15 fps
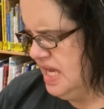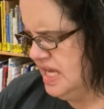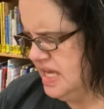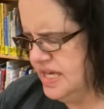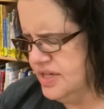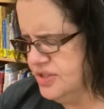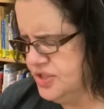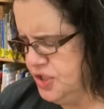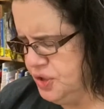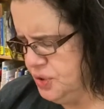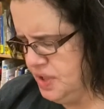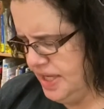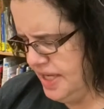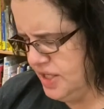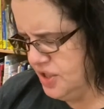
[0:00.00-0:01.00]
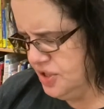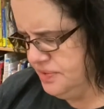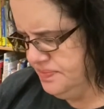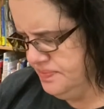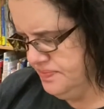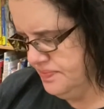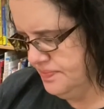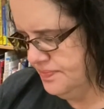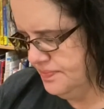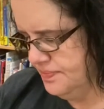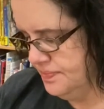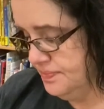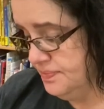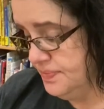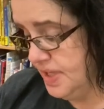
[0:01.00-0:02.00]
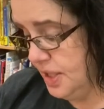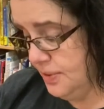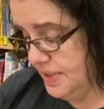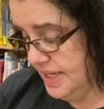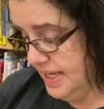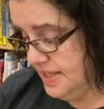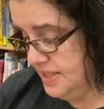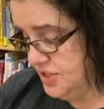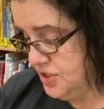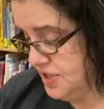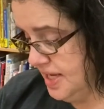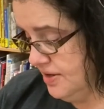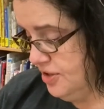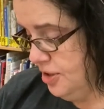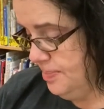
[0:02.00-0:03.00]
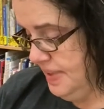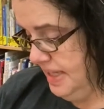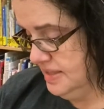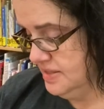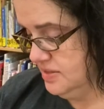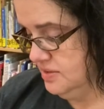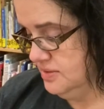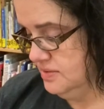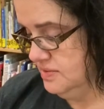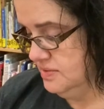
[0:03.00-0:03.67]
It'll do later. Arrietty took out her pencil.